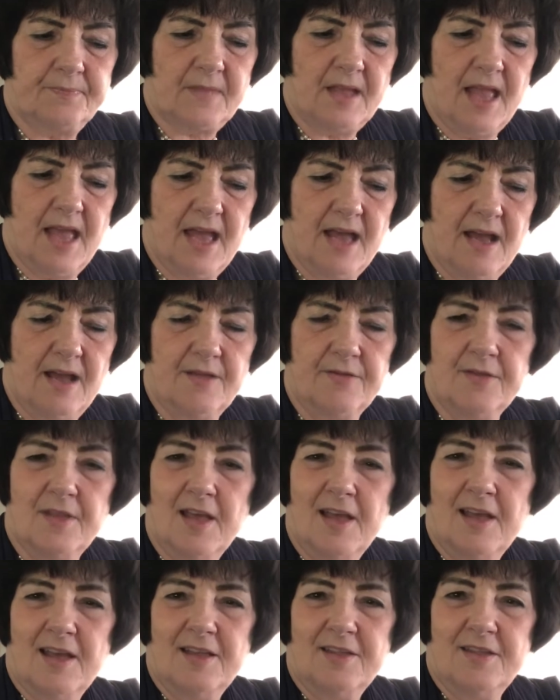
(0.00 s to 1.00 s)
And
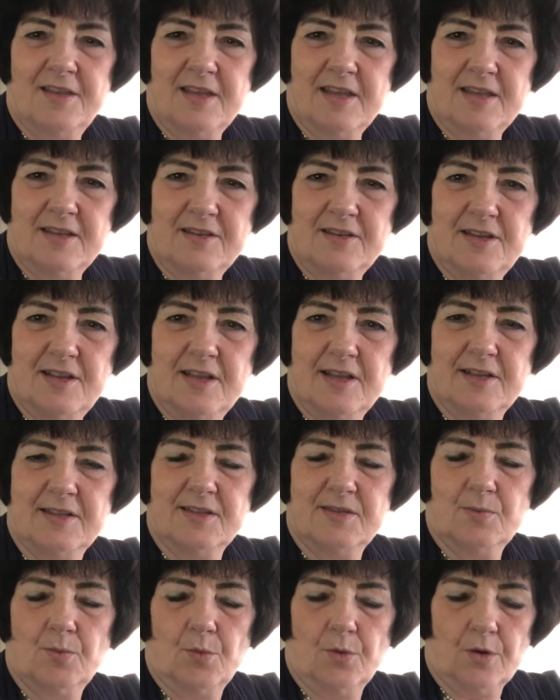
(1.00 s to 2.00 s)
the
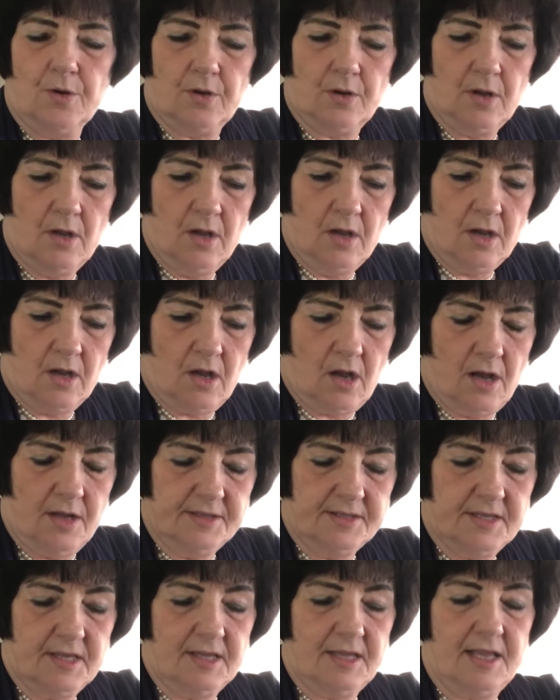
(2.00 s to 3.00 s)
Indians were
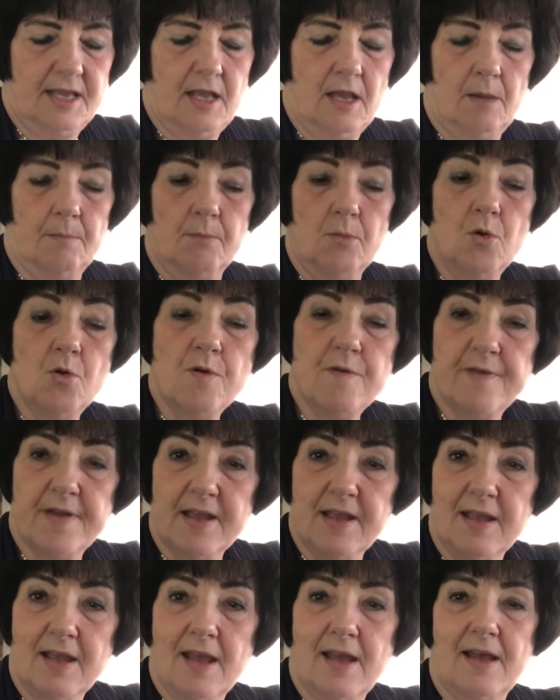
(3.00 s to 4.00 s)
constantly
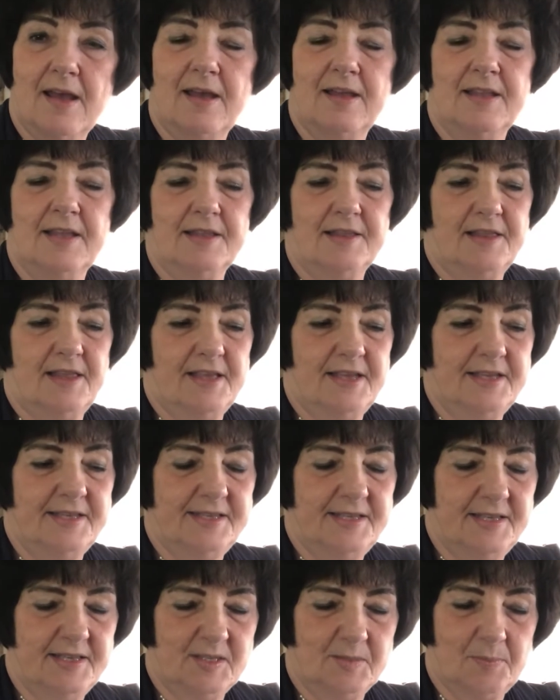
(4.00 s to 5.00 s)
moving, and the
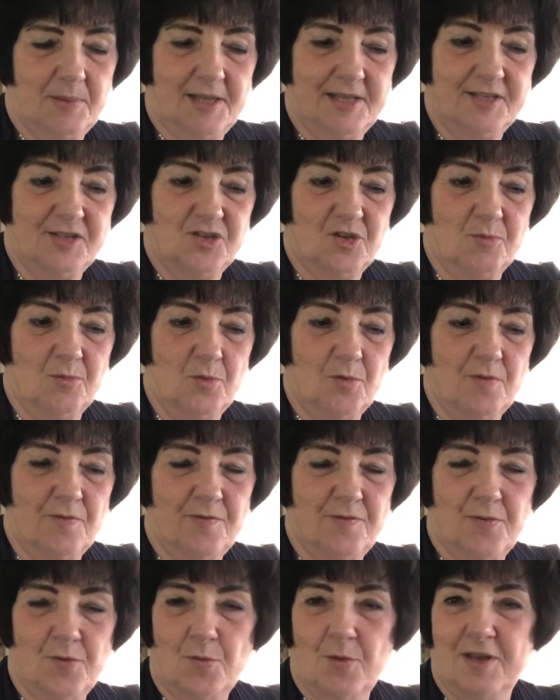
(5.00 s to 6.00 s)
easiest place to move
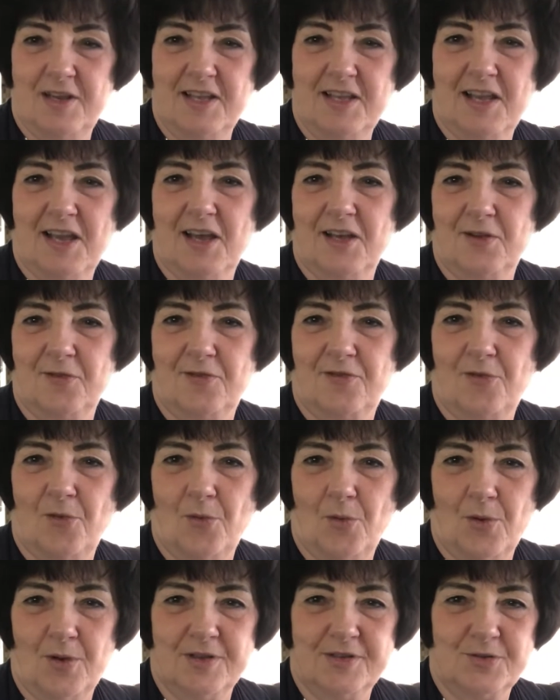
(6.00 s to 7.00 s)
through any kind of
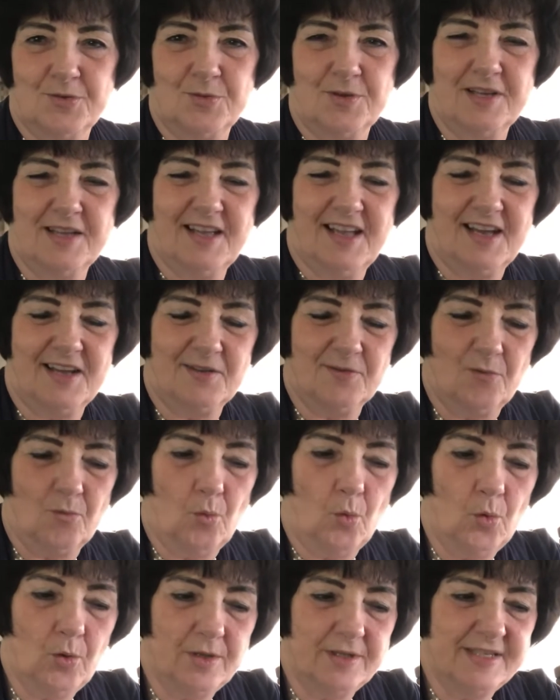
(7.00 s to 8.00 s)
forest or any kind of
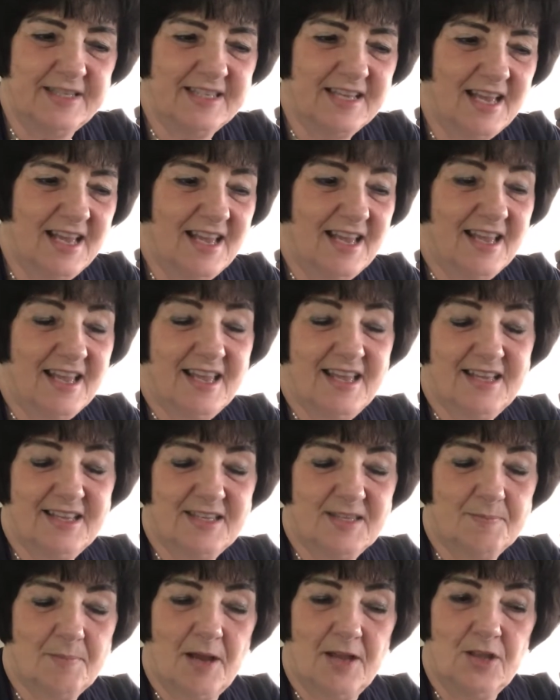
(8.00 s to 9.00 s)
woods
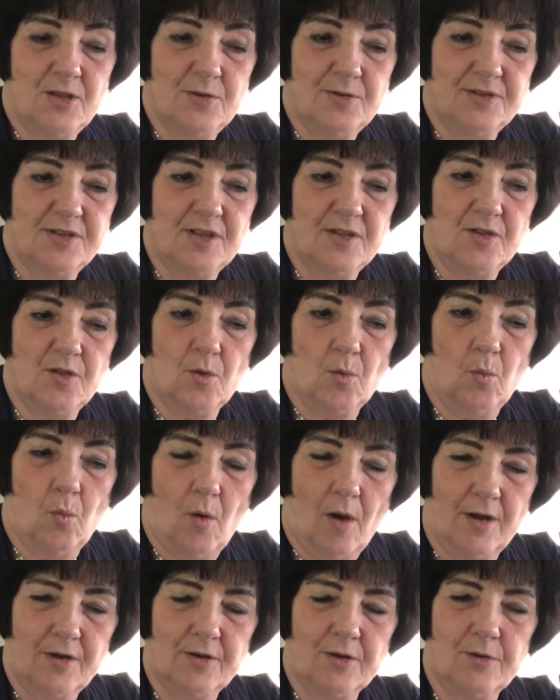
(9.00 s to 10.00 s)
is by using the
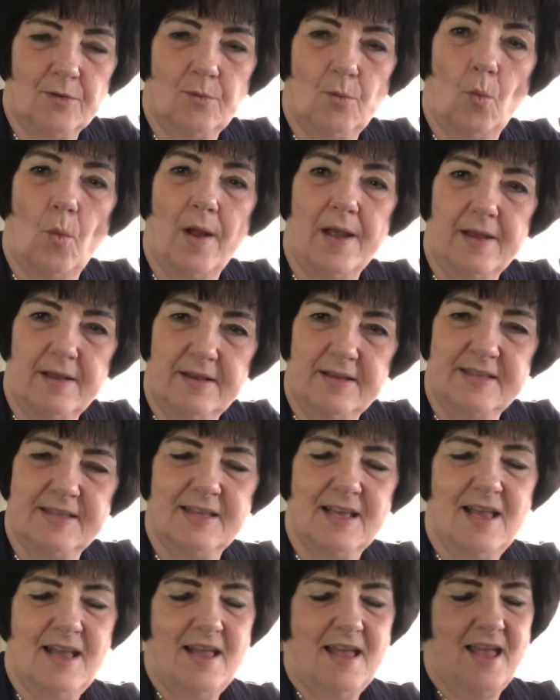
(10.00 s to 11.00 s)
waterways.
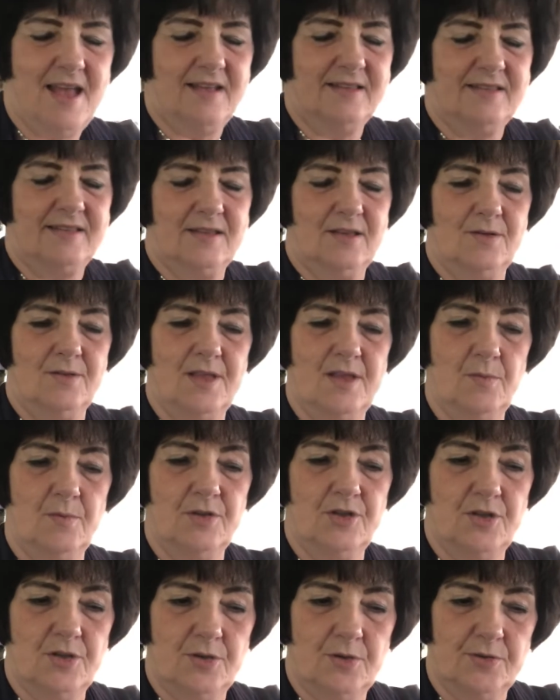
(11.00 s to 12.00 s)
And so they
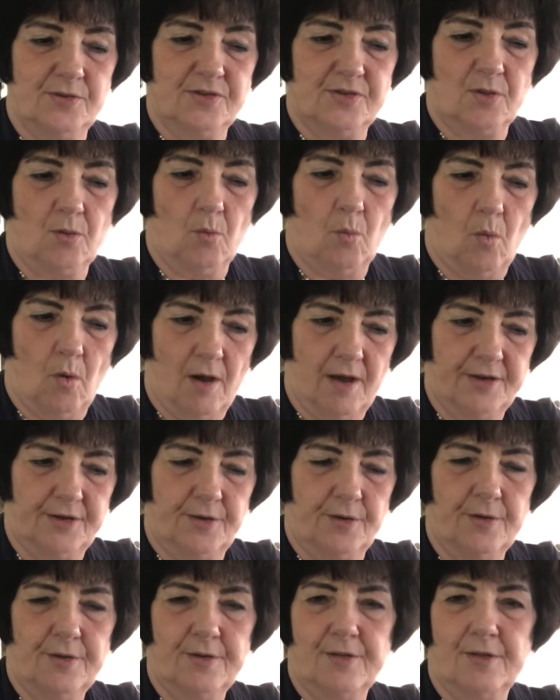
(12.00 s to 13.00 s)
would use the
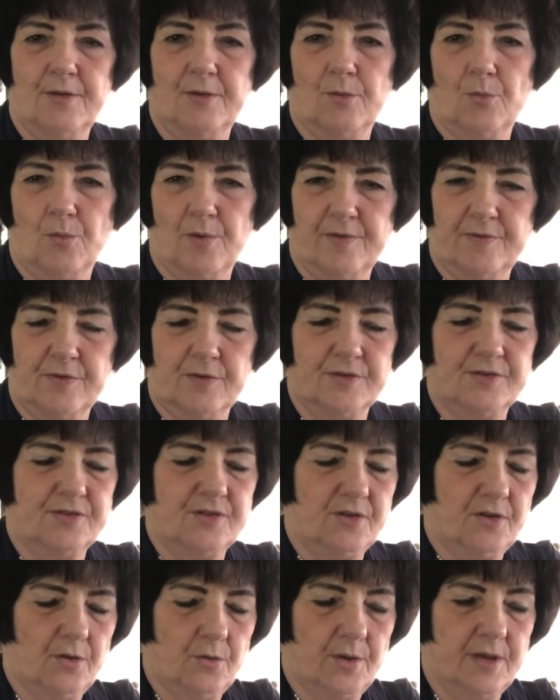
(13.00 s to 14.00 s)
water, the rivers, the
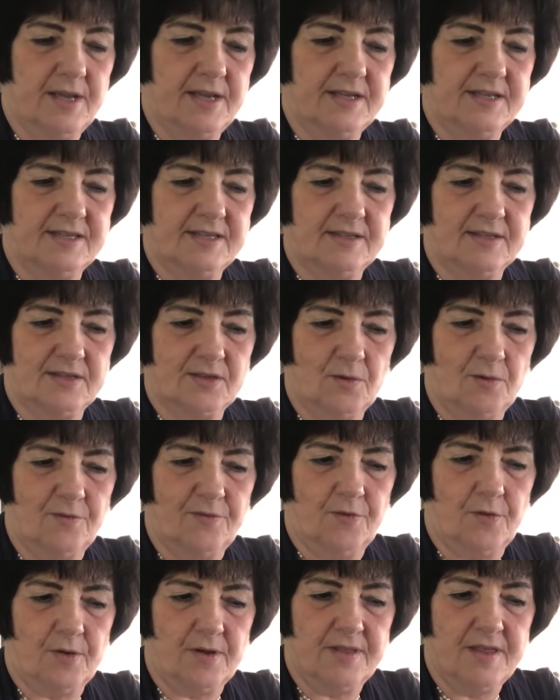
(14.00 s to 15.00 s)
creeks, and so
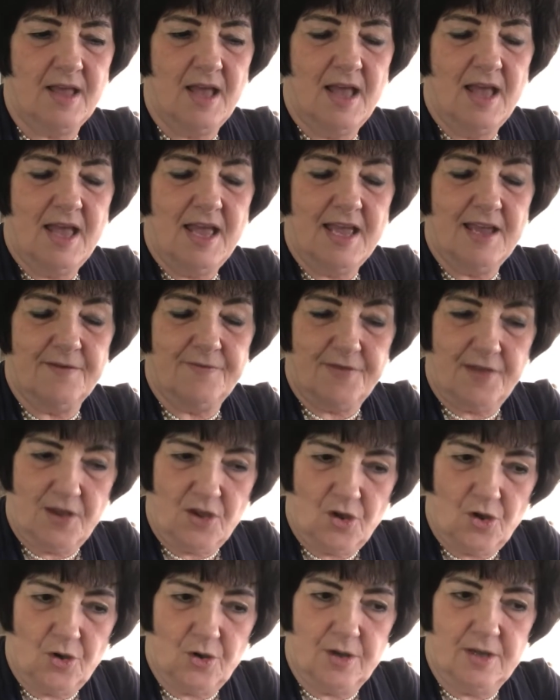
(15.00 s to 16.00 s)
forth, if they
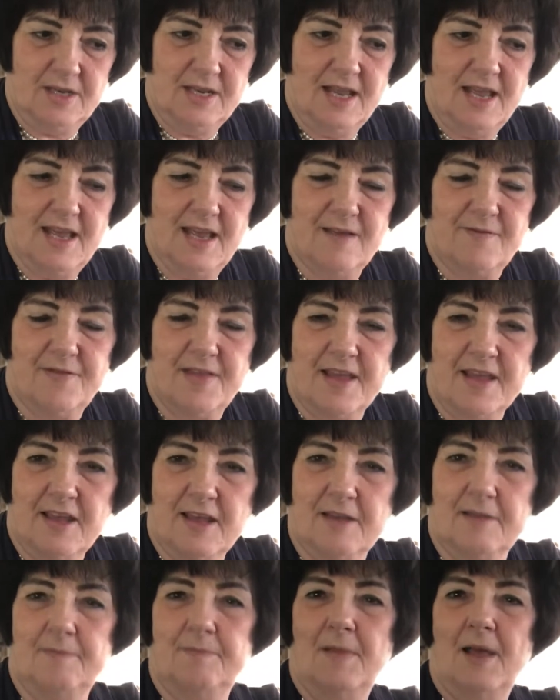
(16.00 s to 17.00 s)
could
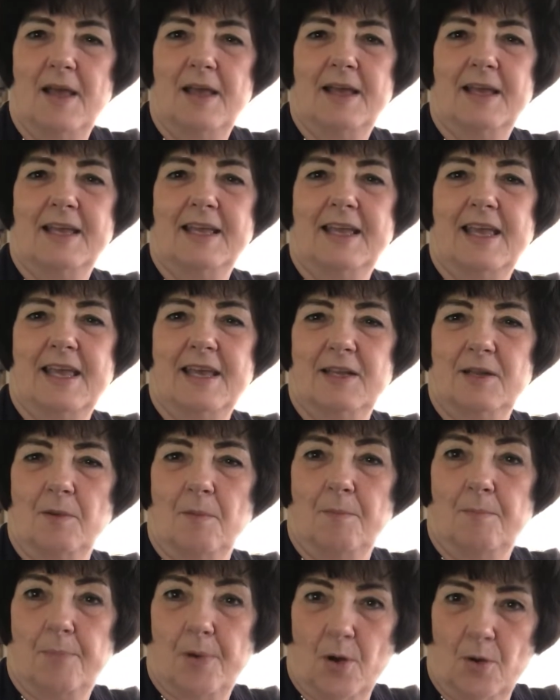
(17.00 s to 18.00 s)
get a
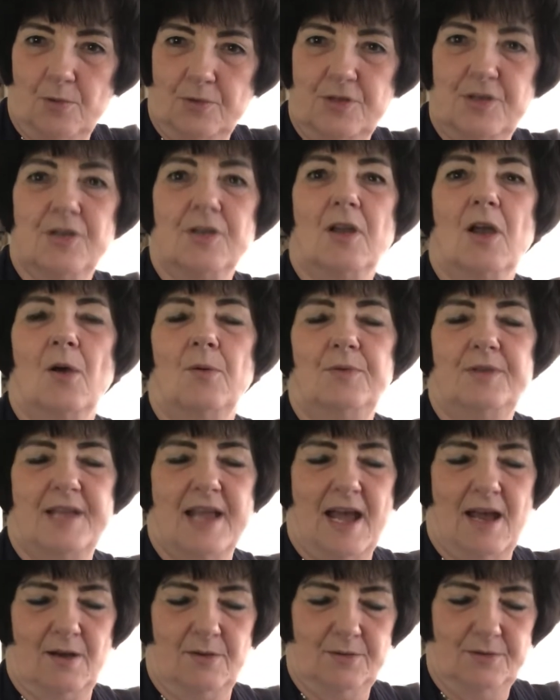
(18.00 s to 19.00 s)
boat to go
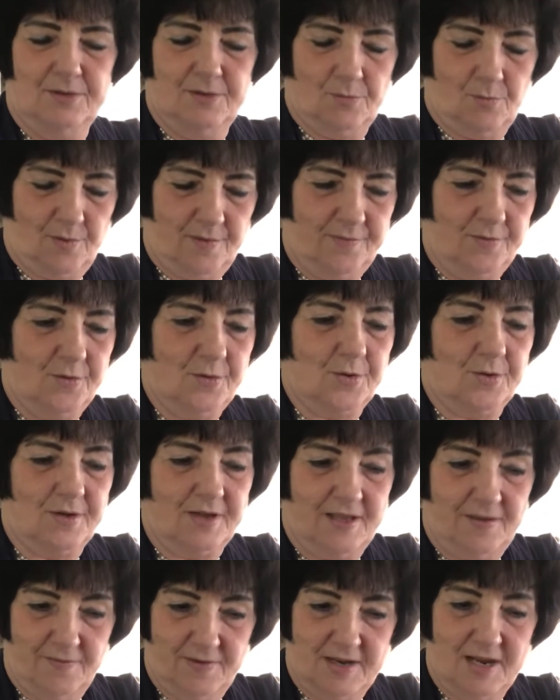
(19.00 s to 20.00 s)
down the river or
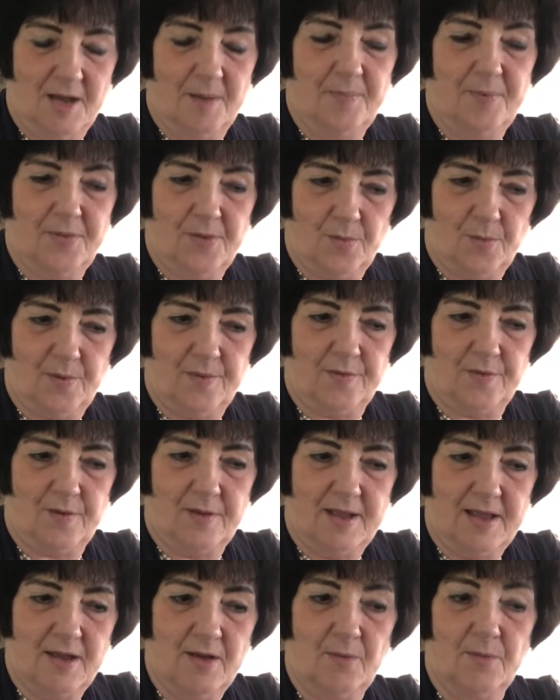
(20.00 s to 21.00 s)
even up the river.
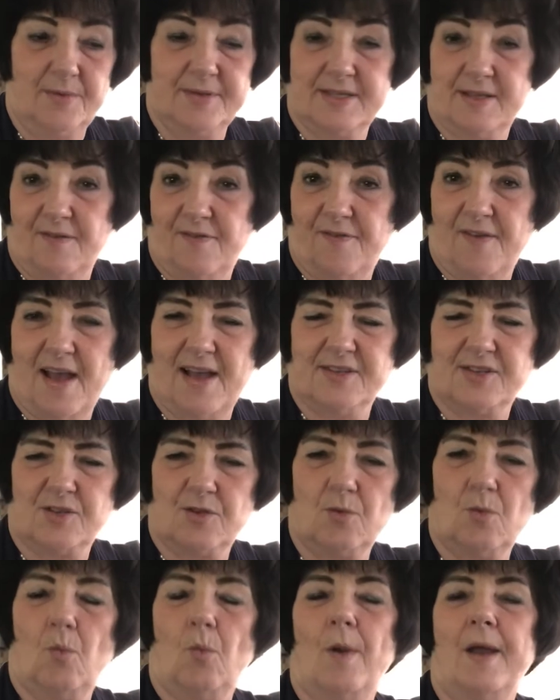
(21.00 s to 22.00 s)
It was a
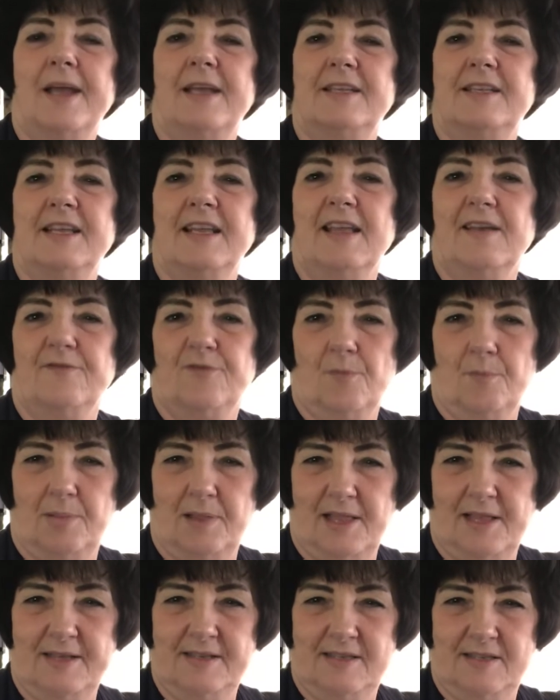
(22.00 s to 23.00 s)
faster way to get from
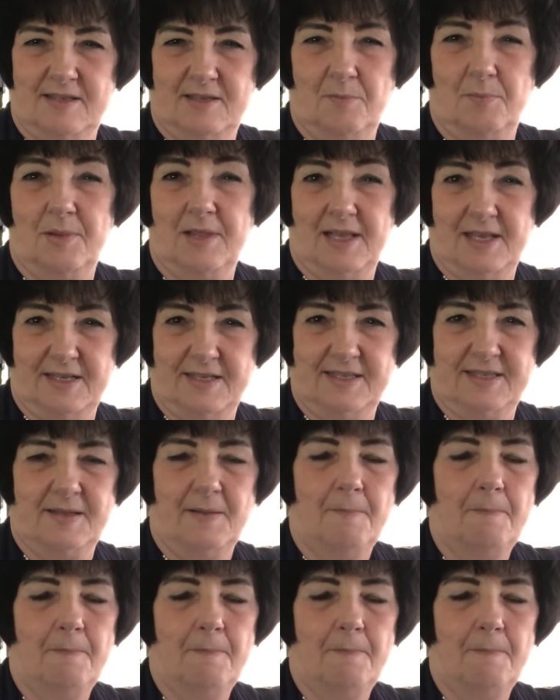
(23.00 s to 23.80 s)
place to place.